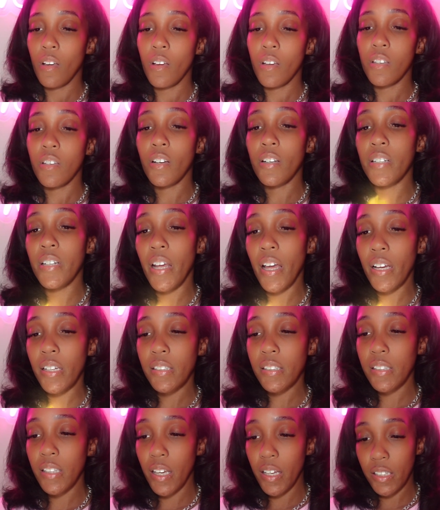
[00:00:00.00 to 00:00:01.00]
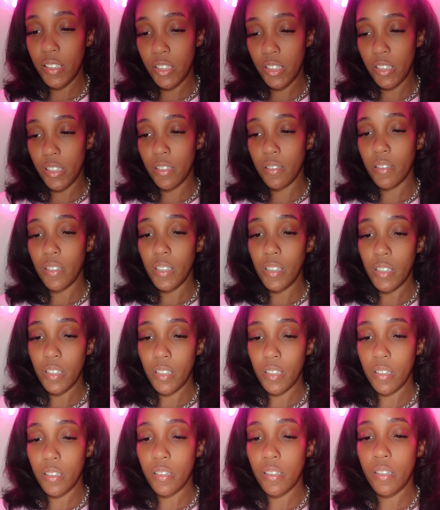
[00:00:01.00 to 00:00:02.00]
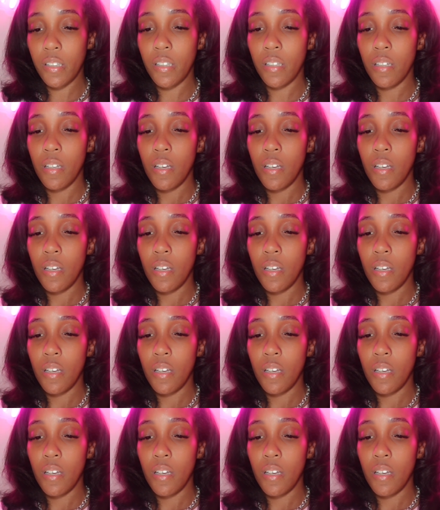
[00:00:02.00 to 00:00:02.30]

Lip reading: Your next section is